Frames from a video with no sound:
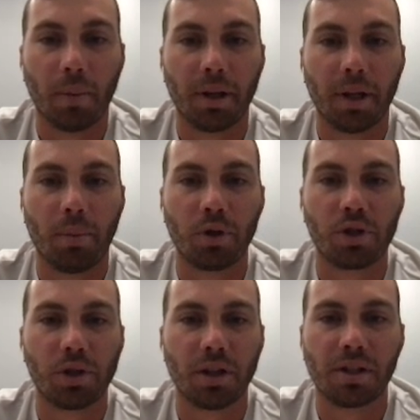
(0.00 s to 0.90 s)
I mean, that
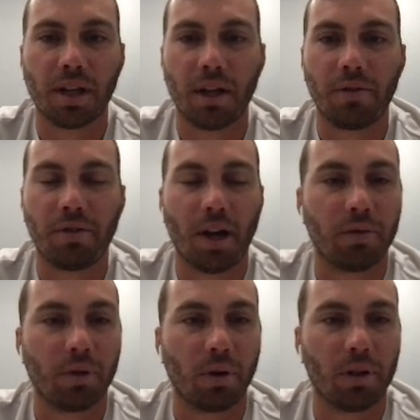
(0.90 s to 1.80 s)
puts you inside the
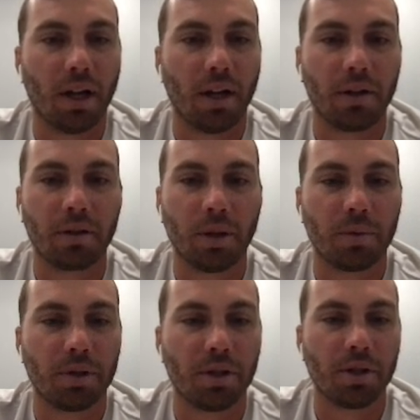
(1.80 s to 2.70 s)
5-yard line, and
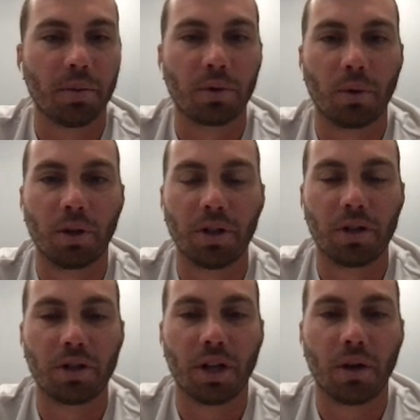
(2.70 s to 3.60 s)
Clemson ends up scoring a
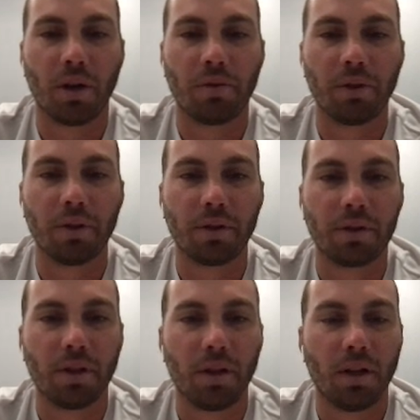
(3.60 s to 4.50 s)
touchdown off of this.